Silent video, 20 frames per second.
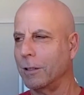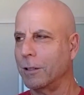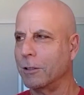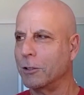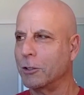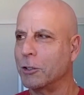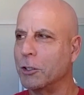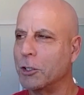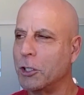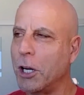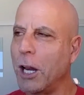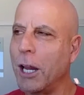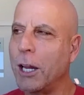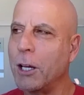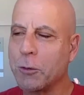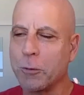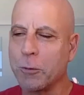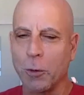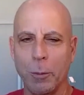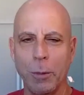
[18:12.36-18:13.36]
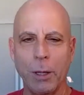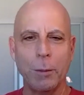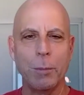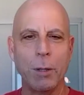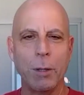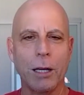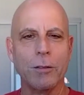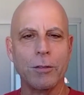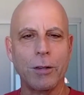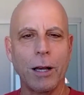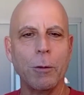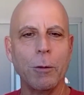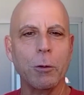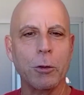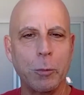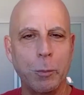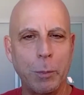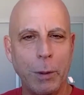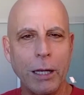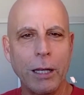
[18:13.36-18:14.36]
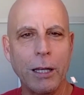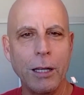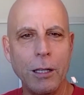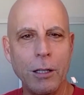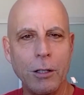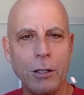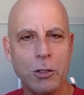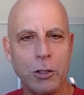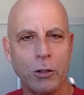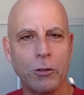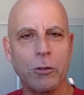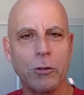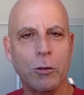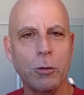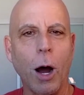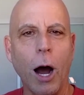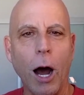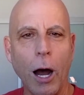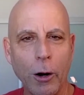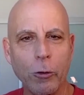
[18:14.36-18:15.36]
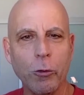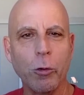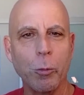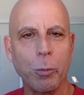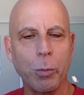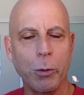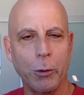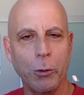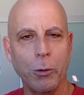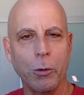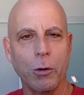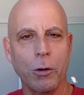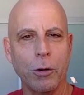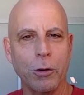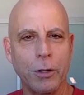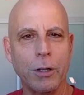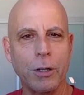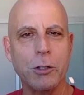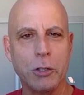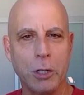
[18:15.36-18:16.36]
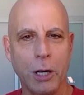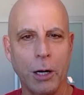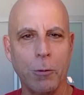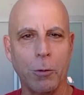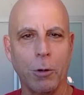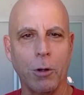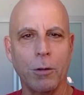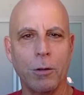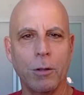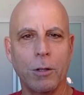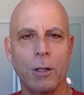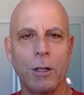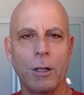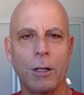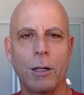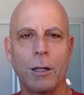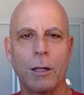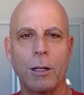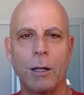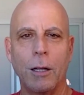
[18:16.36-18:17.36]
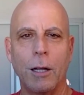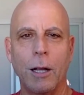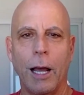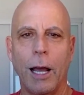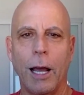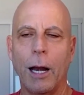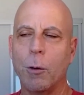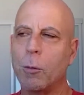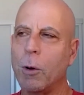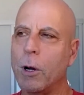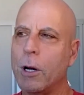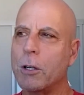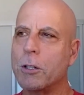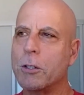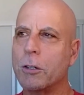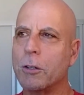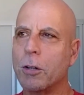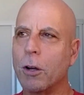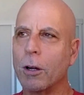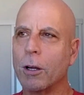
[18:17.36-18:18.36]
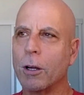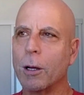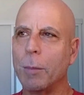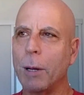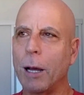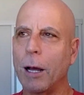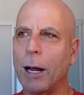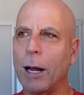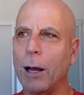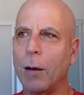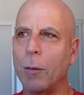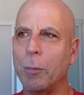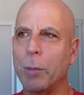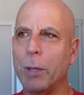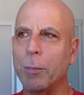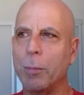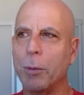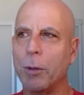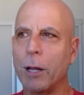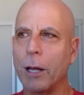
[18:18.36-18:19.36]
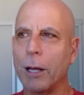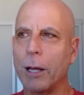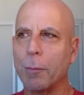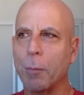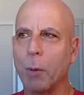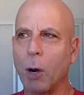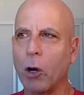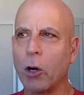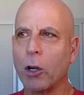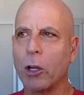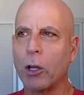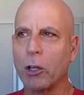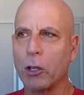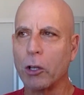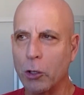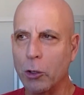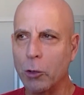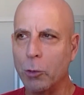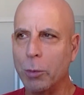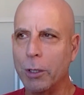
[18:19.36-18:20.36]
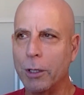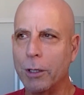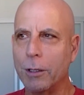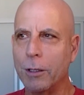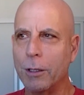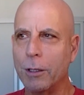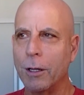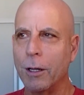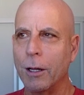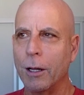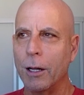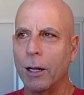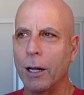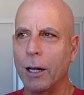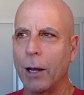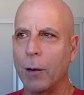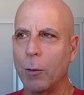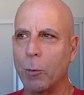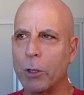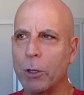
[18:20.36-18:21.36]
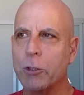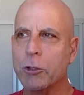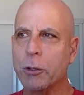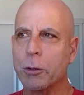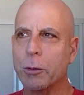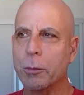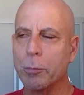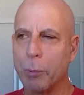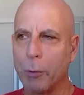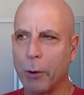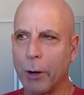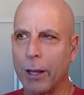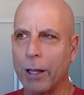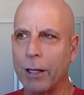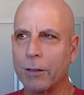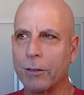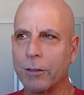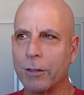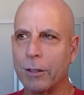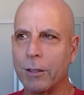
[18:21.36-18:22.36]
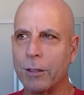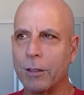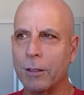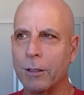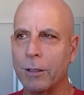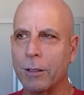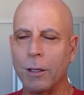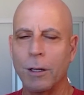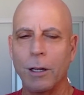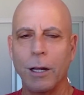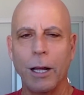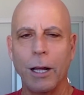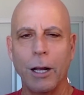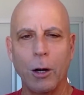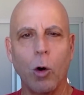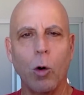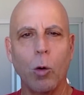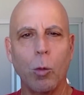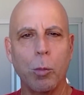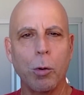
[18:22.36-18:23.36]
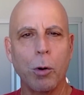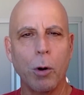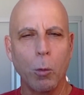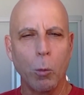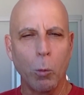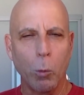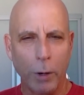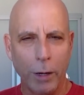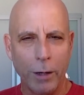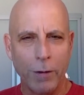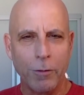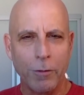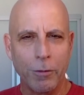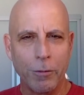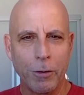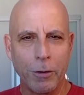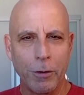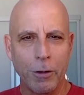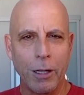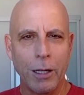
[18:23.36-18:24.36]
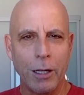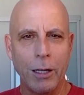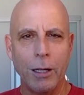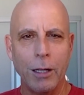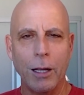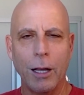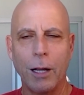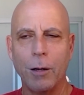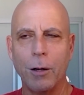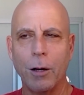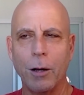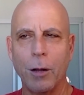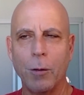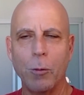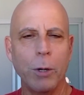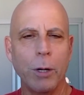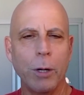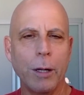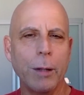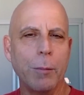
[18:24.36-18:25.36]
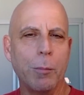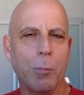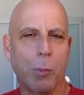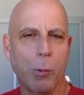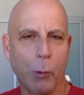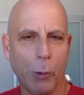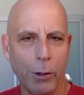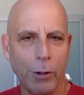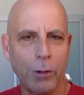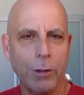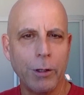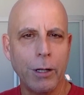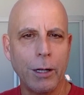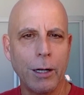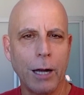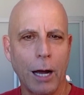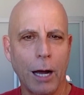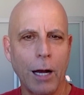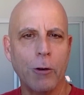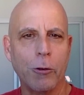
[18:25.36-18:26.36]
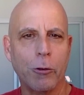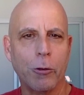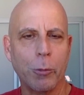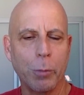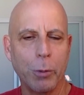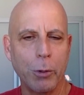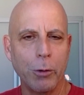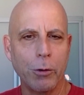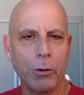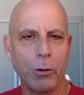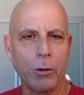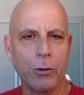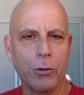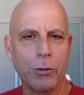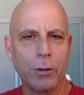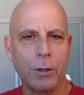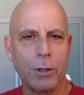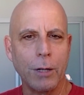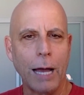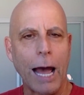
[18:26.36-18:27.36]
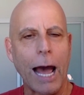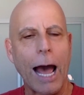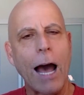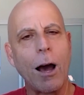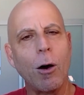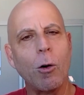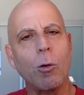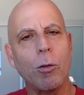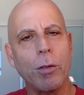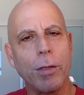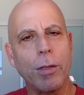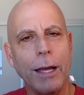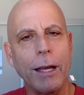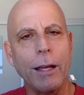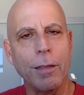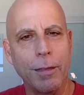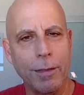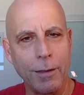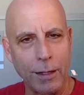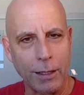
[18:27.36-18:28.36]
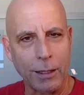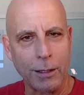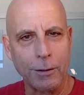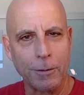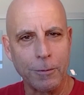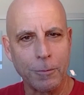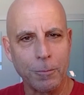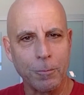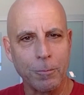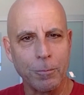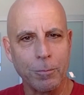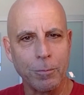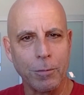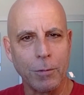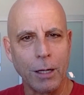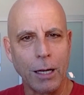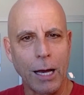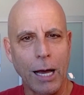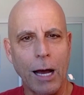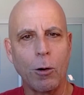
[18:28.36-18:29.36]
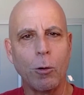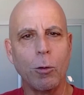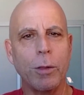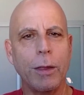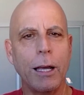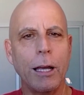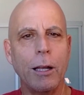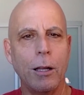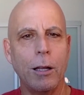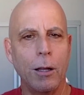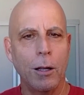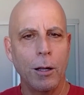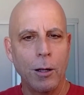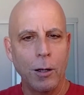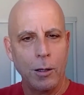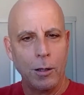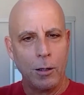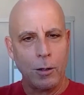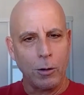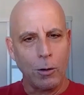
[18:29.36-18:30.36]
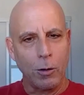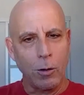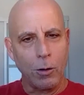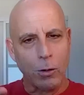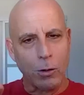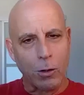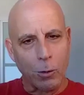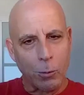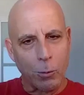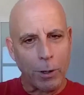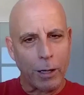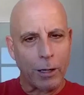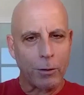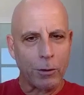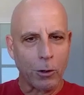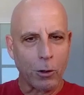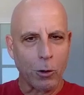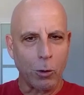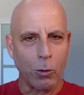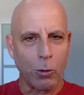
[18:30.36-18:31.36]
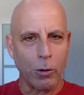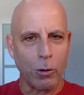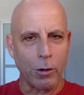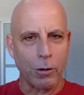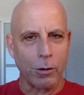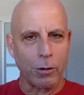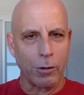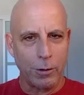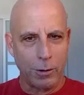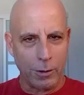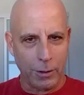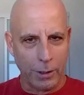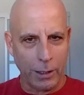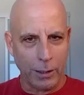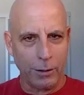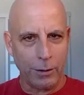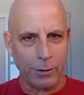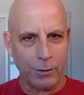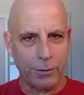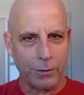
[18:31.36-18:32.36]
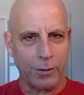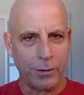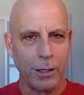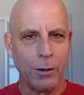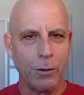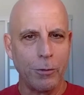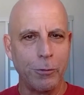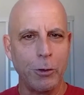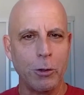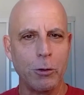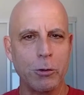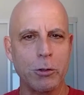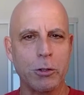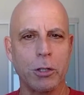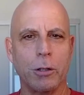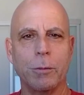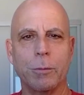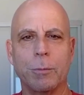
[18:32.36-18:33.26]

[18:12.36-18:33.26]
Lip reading: change for me because I was speaking just to entrepreneurs in general. And I wanted to talk about how people like Mark Cuban and Richard Branson and Oprah Winfrey and really brilliant entrepreneurs, how they think, how they look around the corner and see the future.